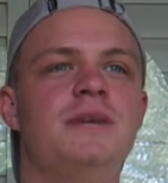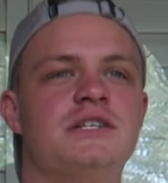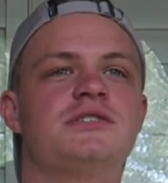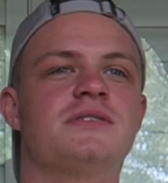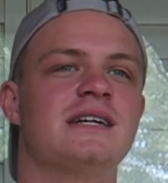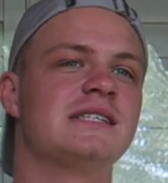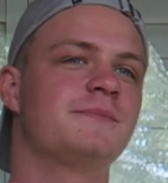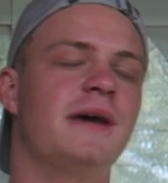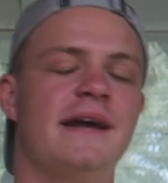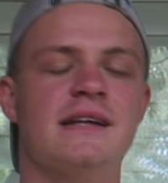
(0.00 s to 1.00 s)
picture that
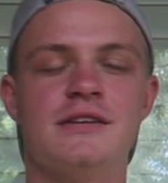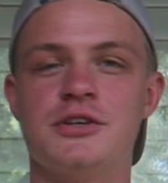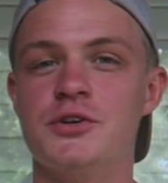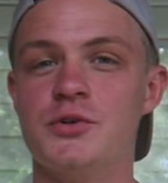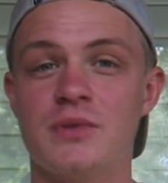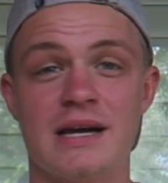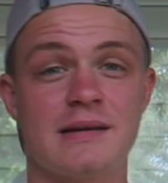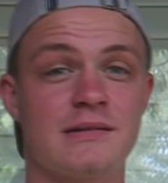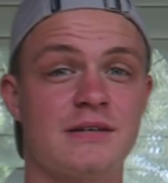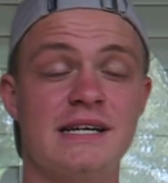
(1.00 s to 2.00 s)
is painted to like
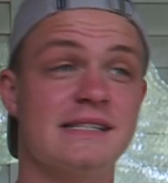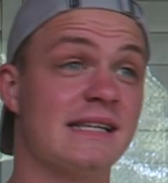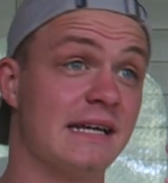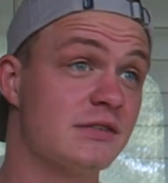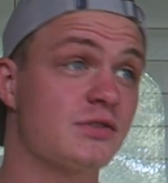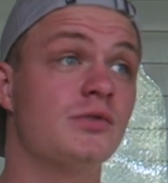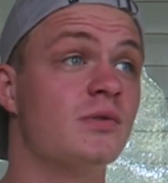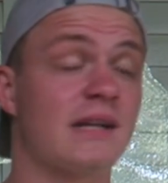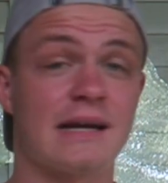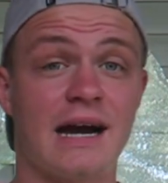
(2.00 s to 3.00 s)
kids in school
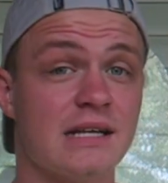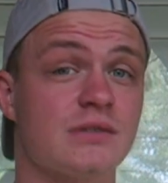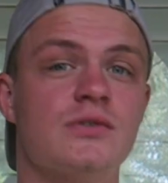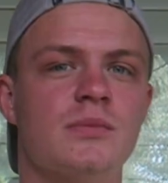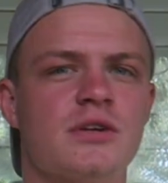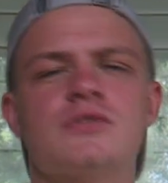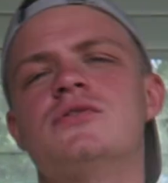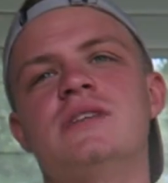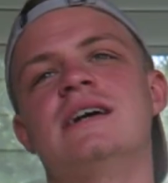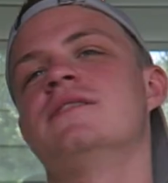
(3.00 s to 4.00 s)
and like high school and middle
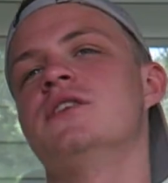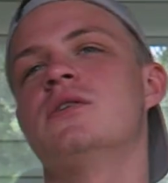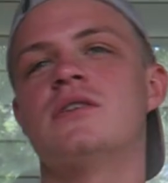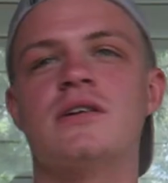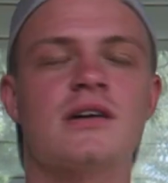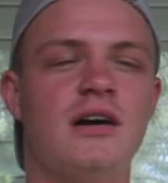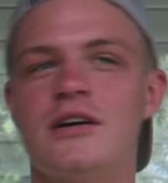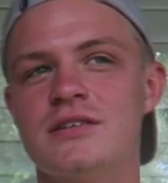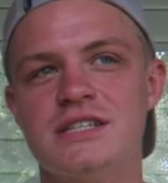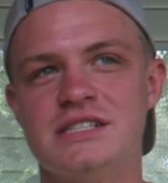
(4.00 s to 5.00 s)
school, that if you don't go to
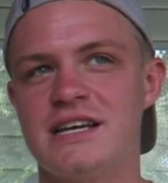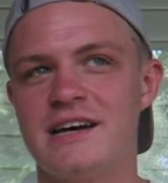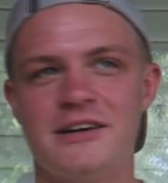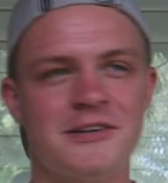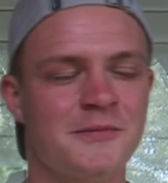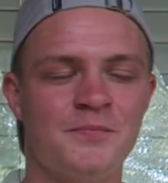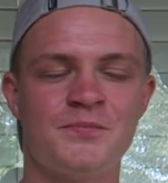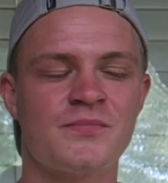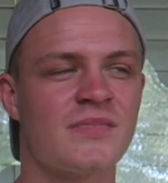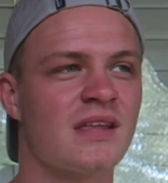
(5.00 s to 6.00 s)
college, that
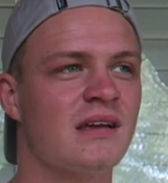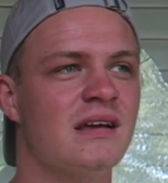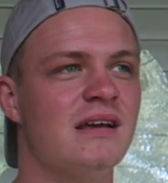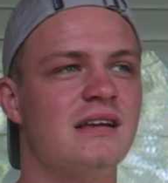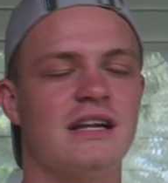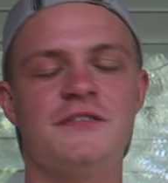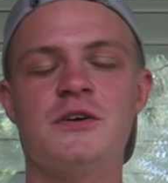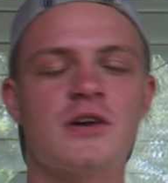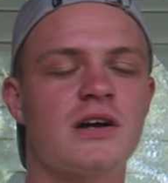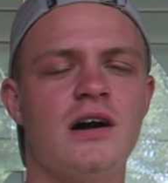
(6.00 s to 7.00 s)
if you
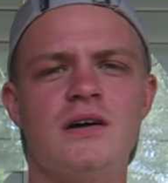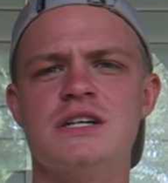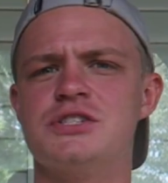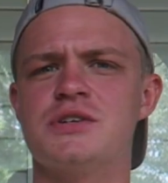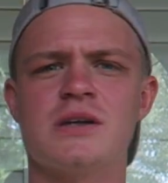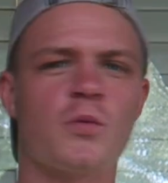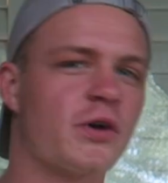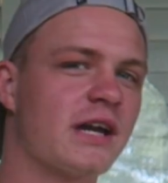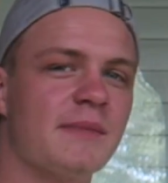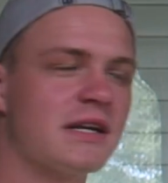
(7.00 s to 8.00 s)
don't go to college, you're
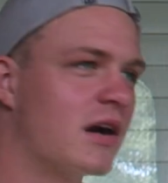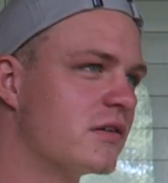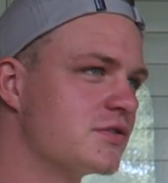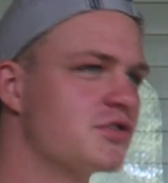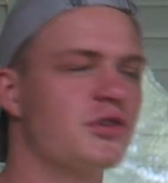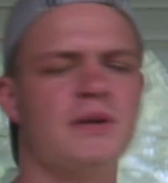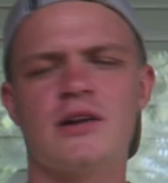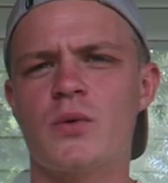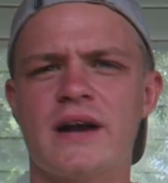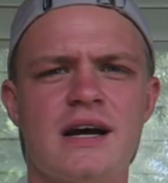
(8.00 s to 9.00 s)
working at McDonald's or you be in
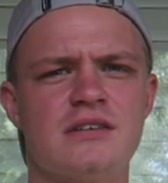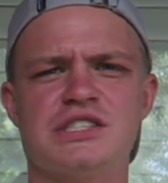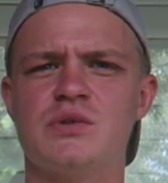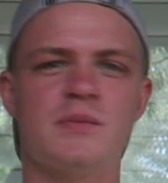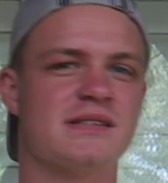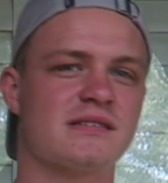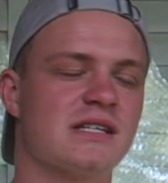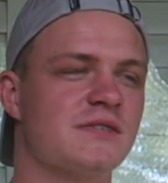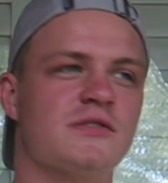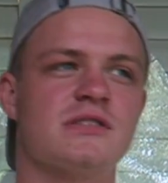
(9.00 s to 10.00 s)
a warehouse and you won't be
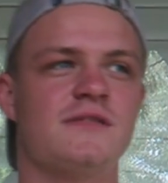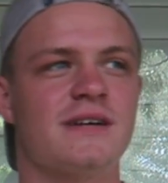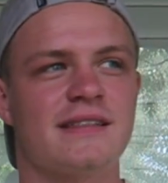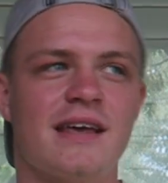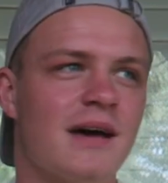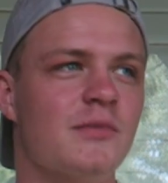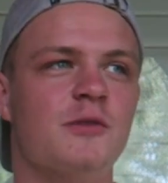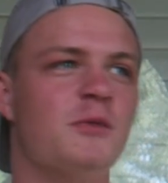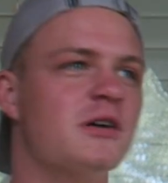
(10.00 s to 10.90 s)
successful and stuff like that. But